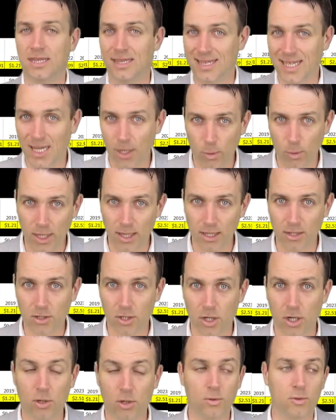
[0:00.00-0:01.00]
they will
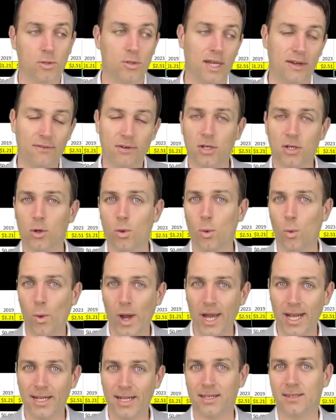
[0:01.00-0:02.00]
grow you never know
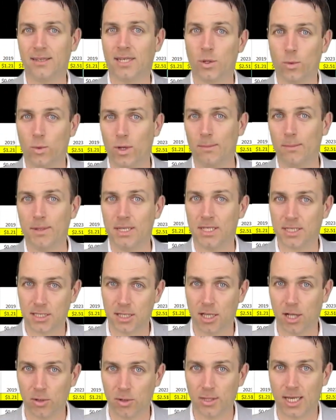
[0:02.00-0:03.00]
when there will be a
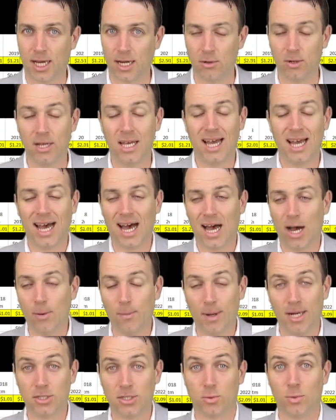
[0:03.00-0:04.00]
slowdown
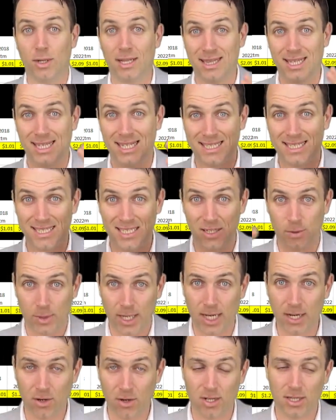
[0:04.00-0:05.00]
how much will this
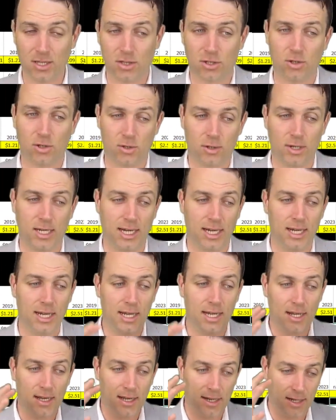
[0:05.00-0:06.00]
regulatory
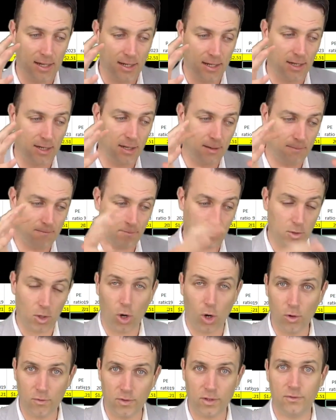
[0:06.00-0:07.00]
um,
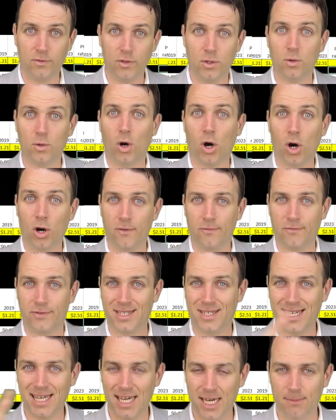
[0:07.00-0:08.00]
overview of
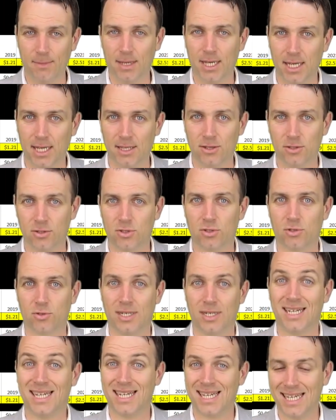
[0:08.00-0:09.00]
the gaming
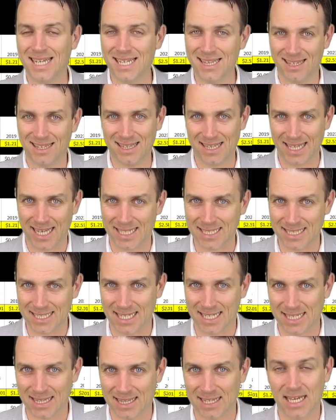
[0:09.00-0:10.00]
industry hit
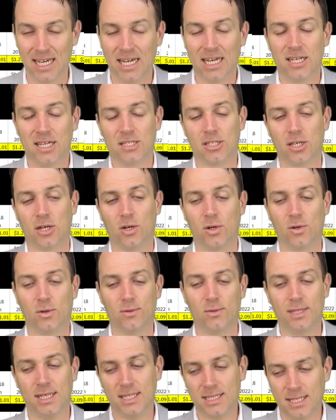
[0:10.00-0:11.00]
Tencent
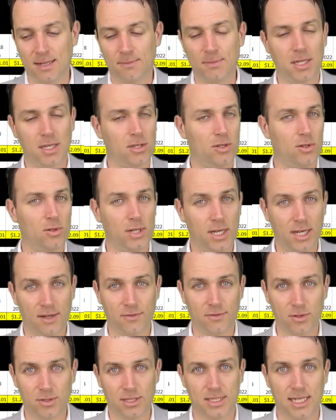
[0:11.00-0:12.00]
so that's something you
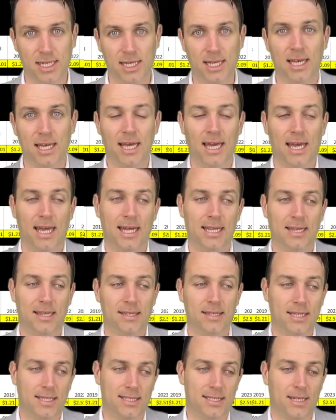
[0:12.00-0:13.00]
have to see
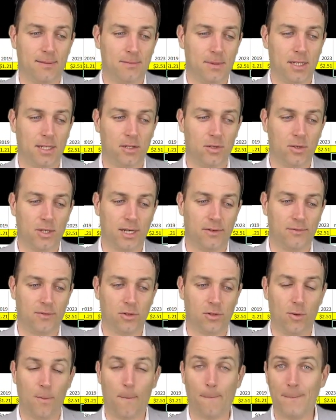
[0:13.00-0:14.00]
and that's something you
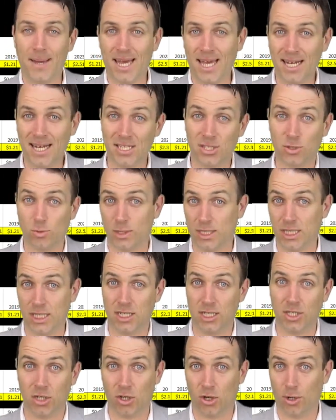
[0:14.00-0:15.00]
have to manage
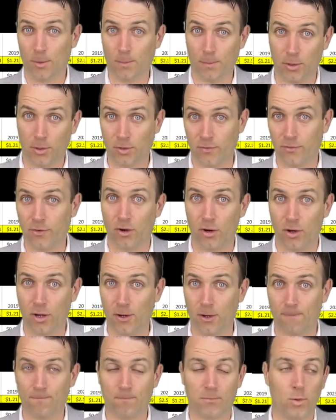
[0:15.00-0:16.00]
within your
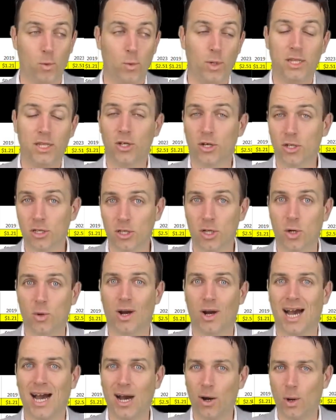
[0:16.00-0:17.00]
portfolio we don't
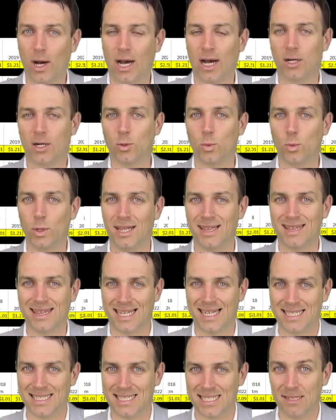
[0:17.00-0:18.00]
know how hard will
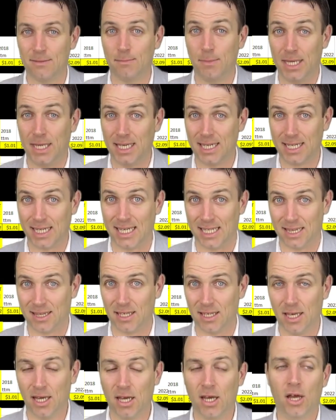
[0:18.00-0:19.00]
Tencent be
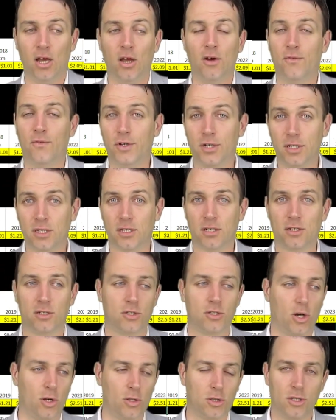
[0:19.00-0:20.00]
hit.
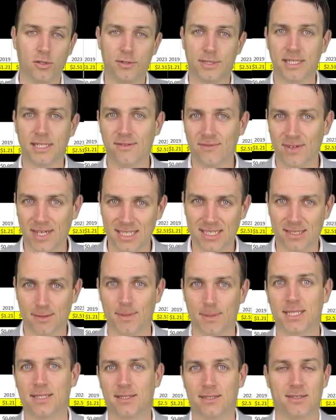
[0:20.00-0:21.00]
Further, all those
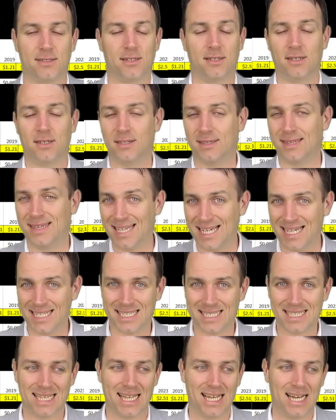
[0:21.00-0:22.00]
investments, uh,
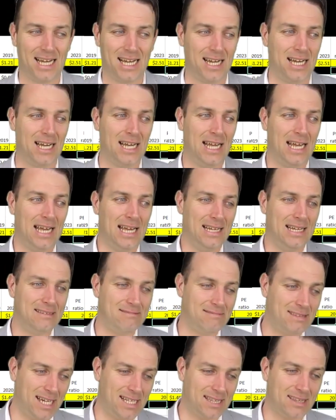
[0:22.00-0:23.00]
Tesla,
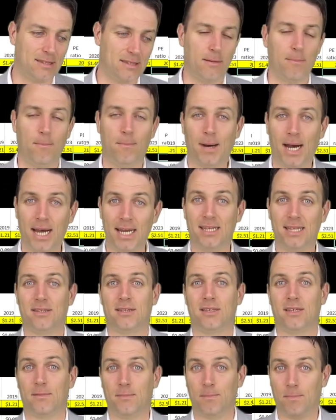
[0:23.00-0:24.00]
that
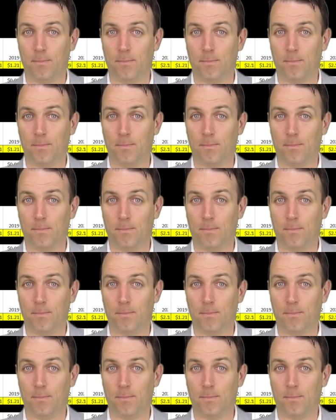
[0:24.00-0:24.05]
might